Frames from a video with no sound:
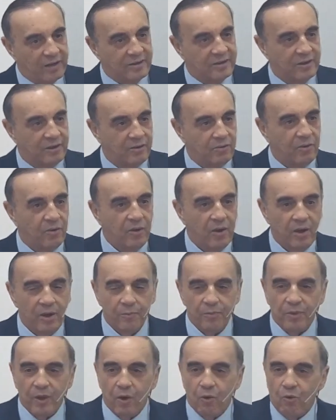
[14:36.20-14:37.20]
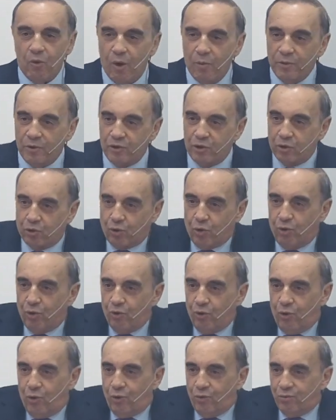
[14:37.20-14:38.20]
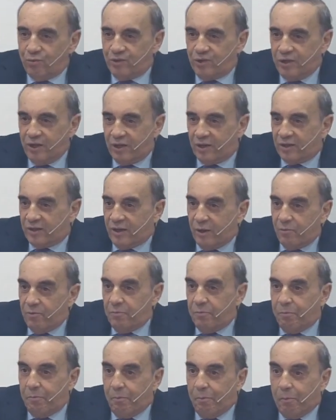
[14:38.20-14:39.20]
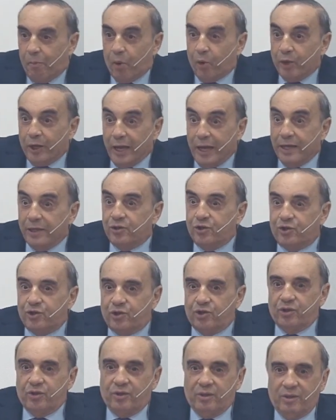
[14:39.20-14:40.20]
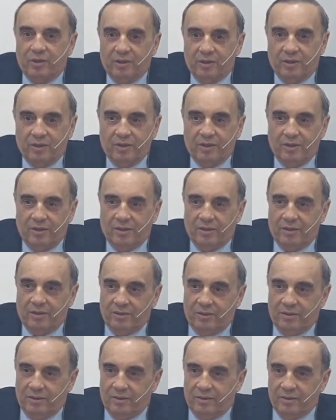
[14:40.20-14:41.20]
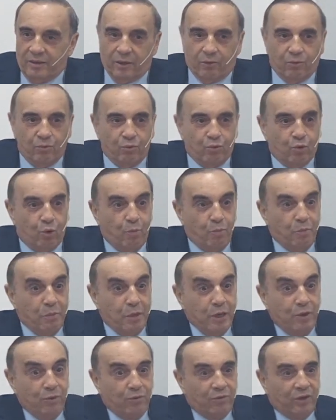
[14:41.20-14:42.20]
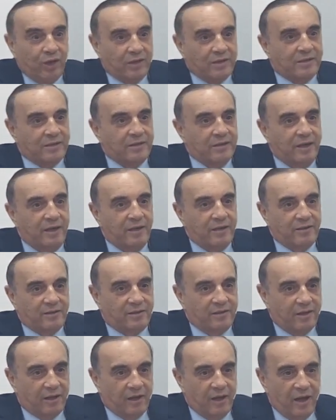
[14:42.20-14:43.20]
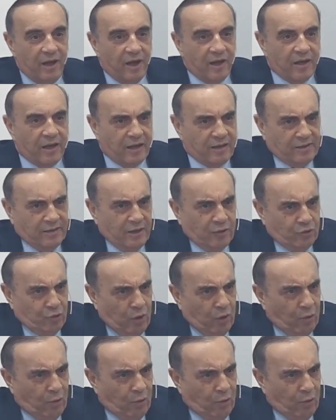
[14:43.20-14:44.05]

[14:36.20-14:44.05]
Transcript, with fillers: lives in it. The human reason, man became such an imponent being in the control of science.